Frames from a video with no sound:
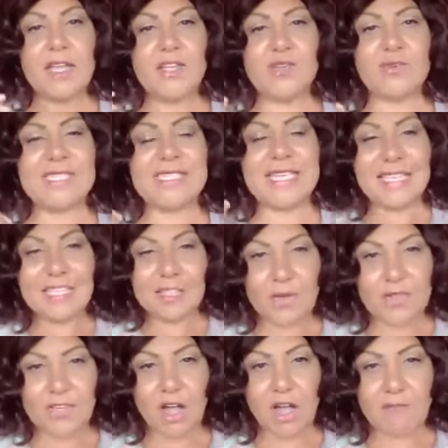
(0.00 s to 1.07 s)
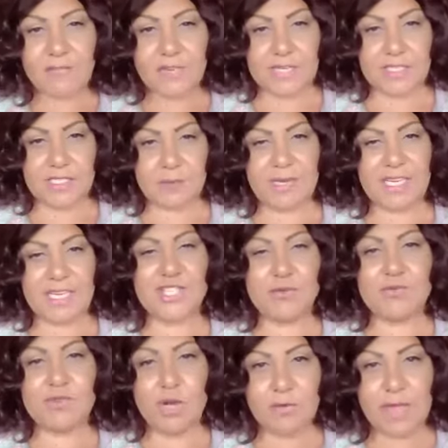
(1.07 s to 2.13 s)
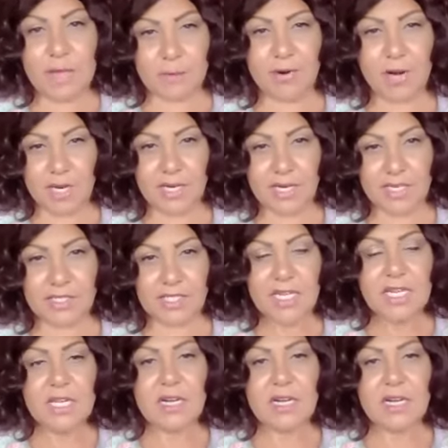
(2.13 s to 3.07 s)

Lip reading: you sell it with confidence because you know that product.